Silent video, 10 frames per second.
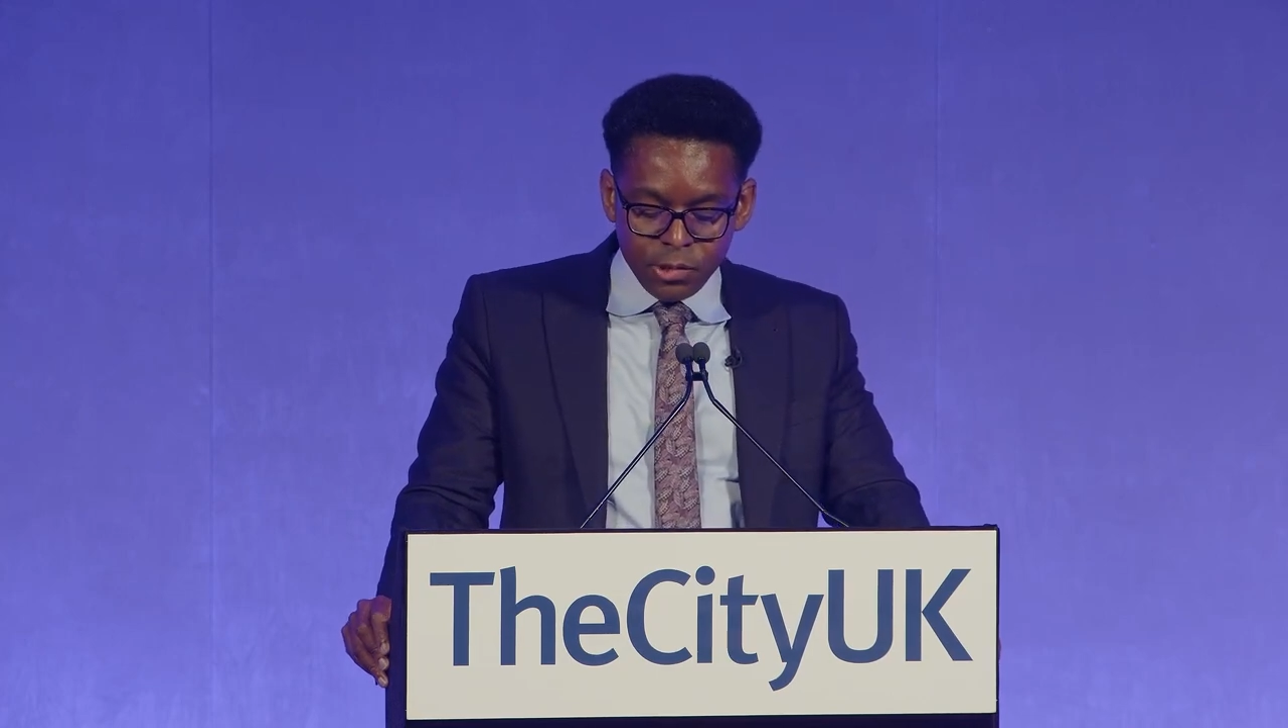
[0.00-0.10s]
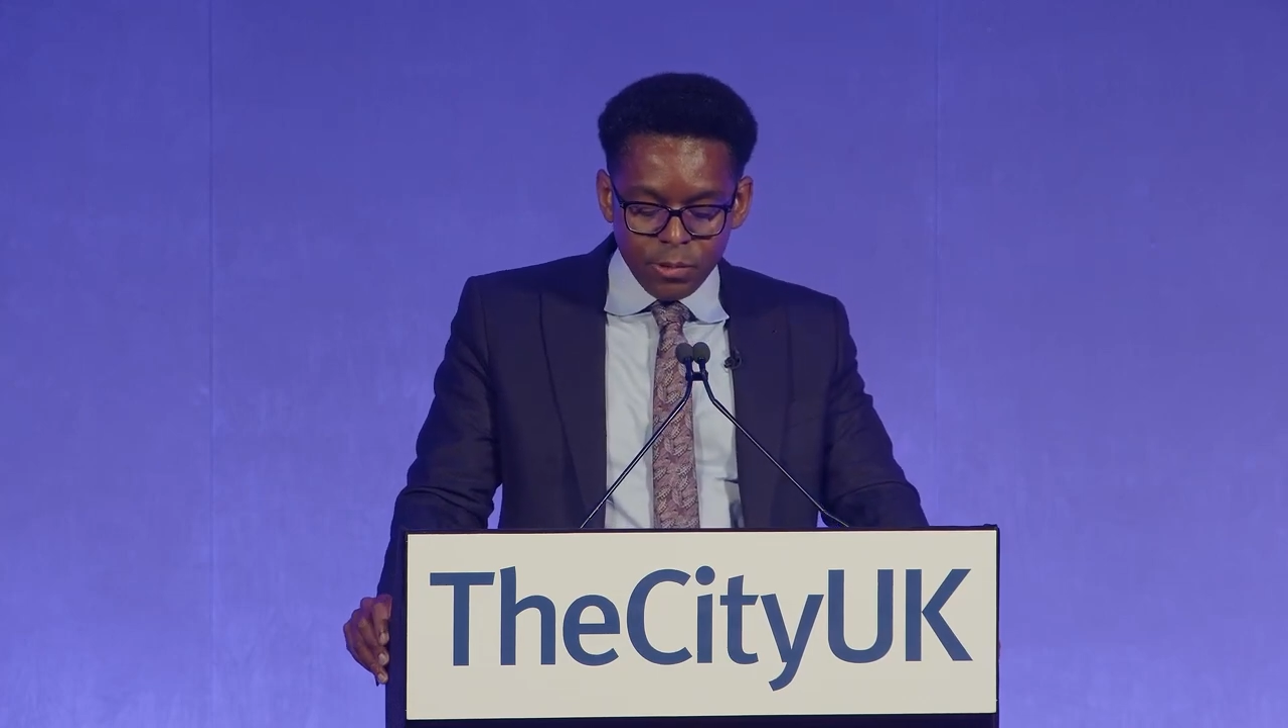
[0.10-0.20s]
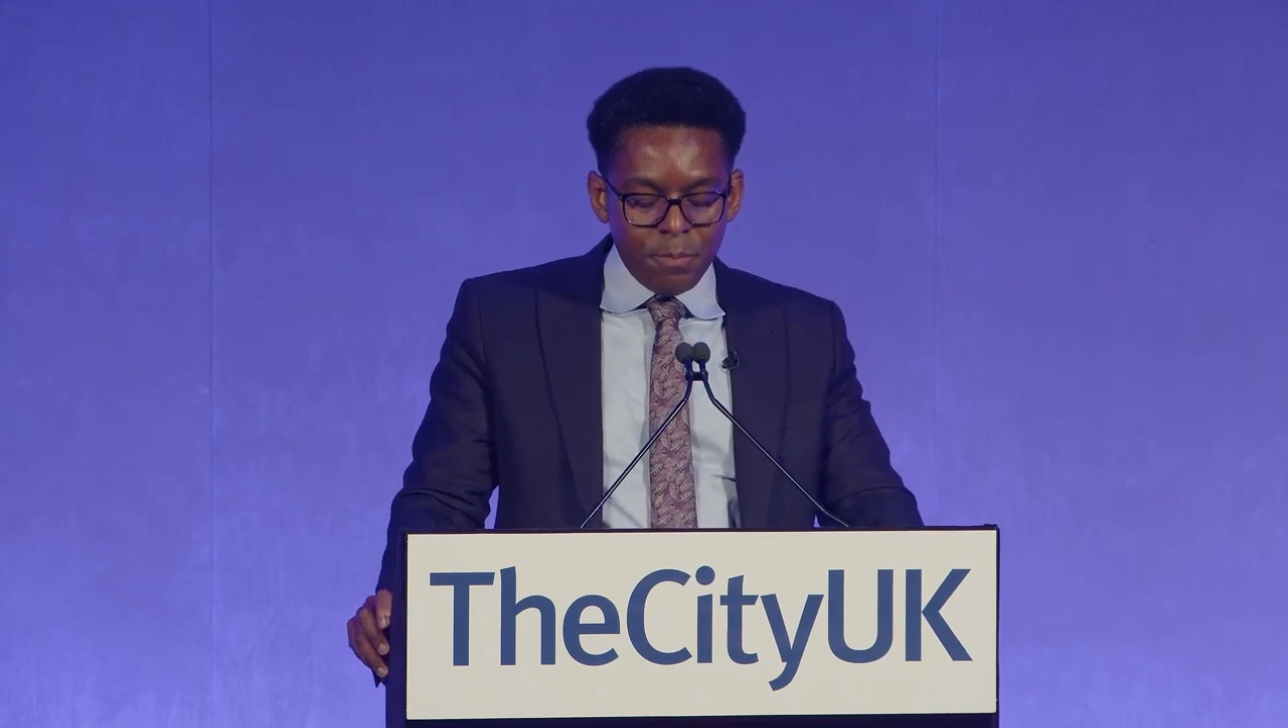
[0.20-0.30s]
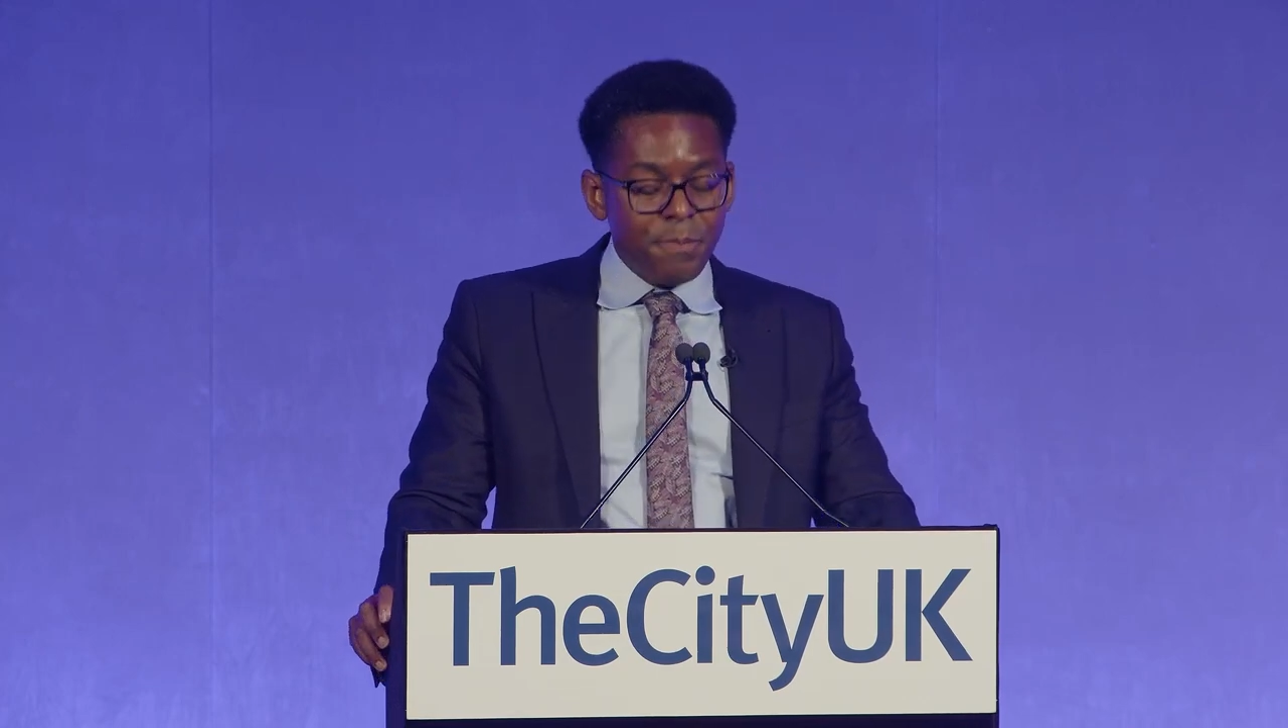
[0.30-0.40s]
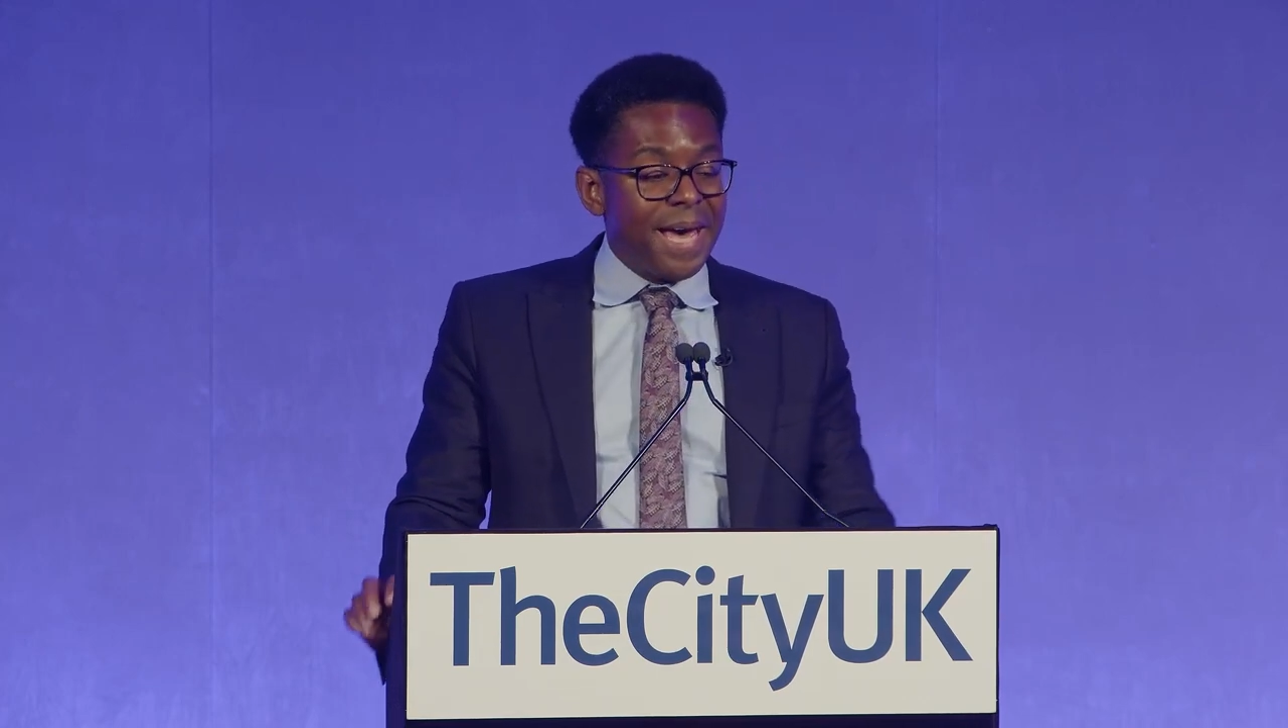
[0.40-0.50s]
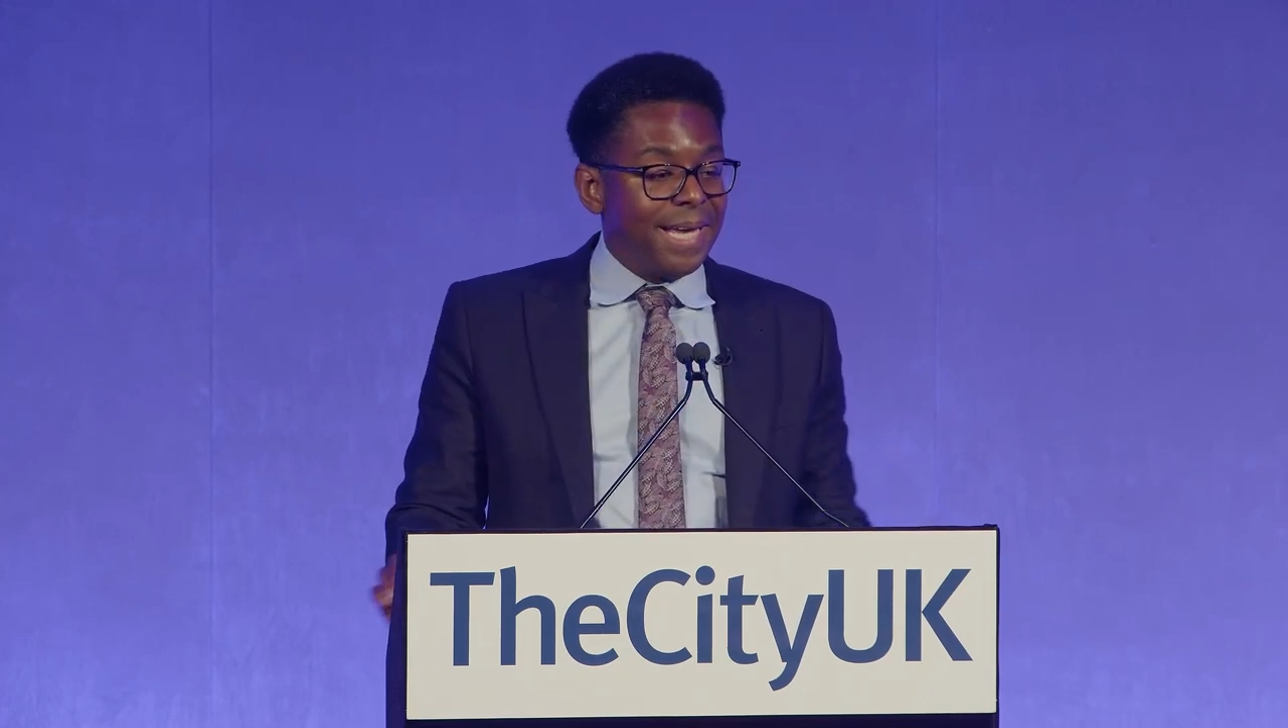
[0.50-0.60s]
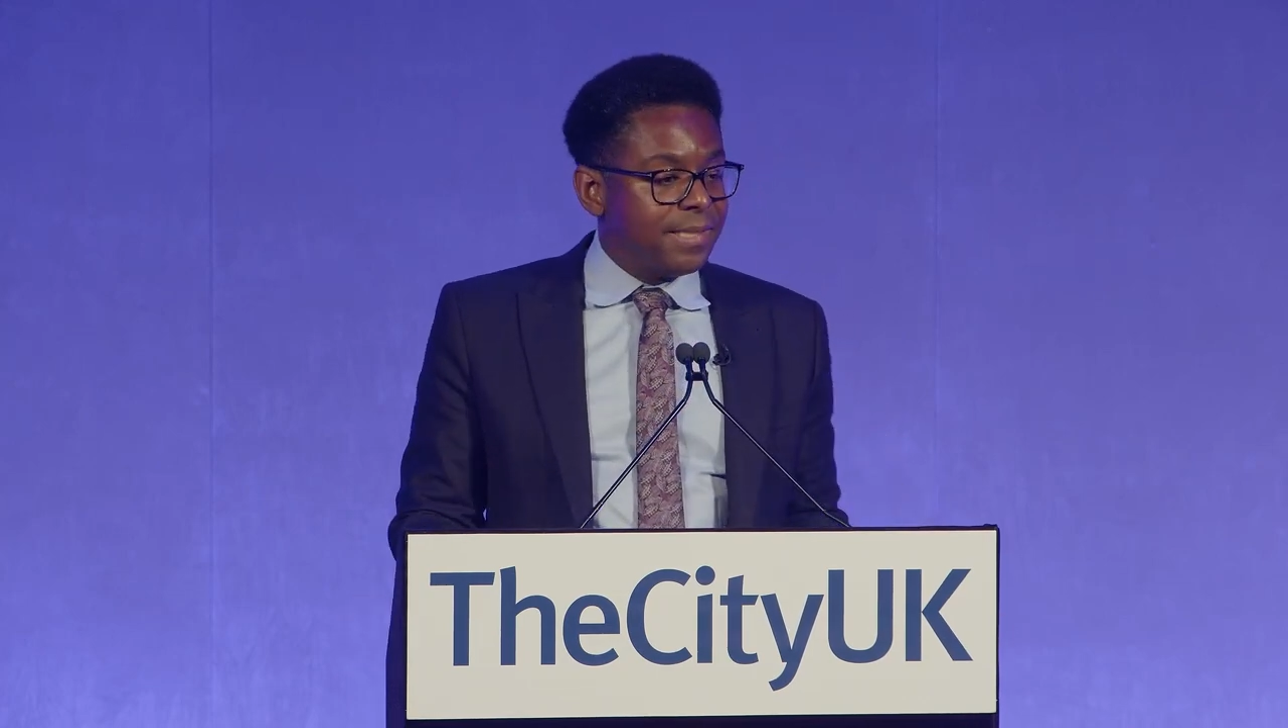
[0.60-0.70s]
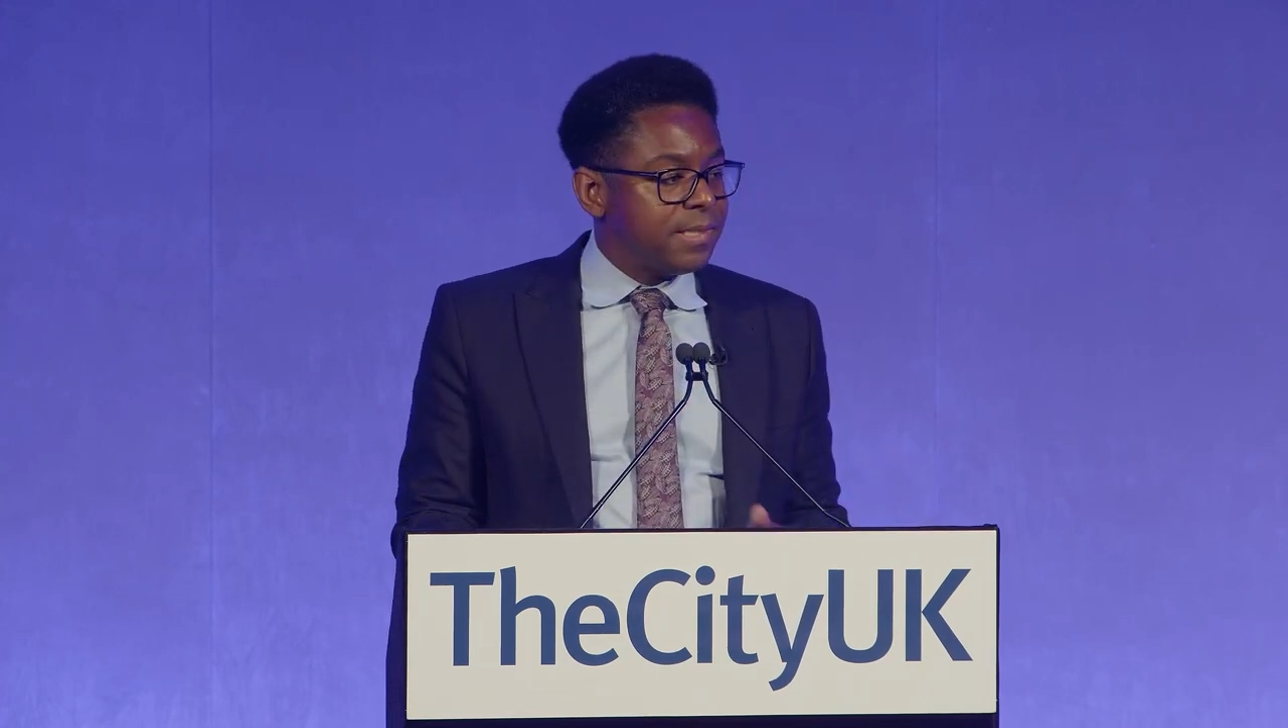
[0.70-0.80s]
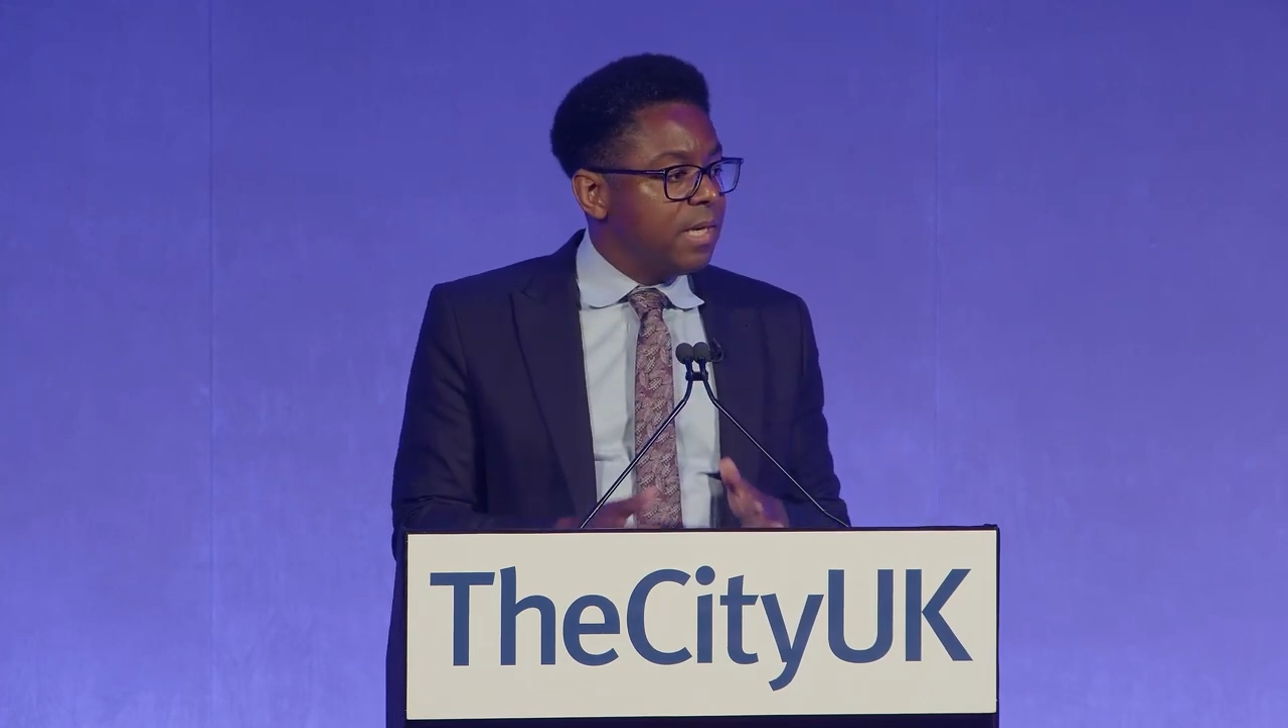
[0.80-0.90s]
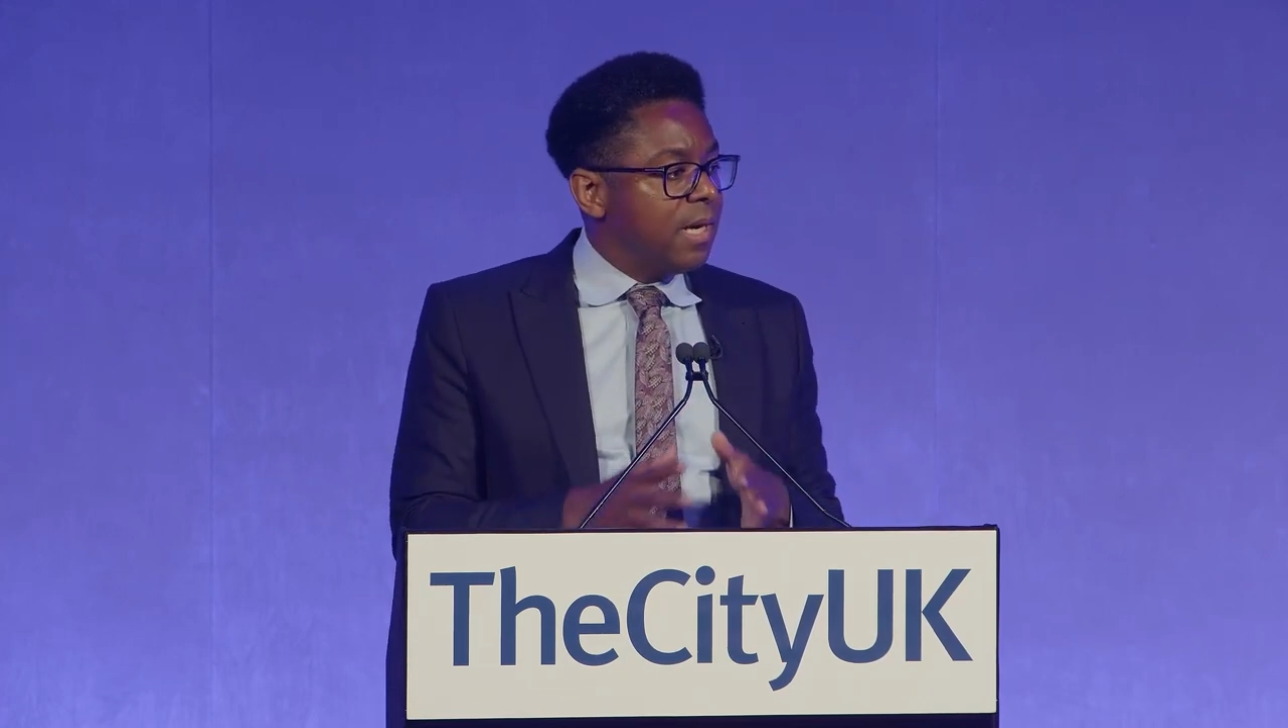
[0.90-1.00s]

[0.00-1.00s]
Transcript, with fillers: to embed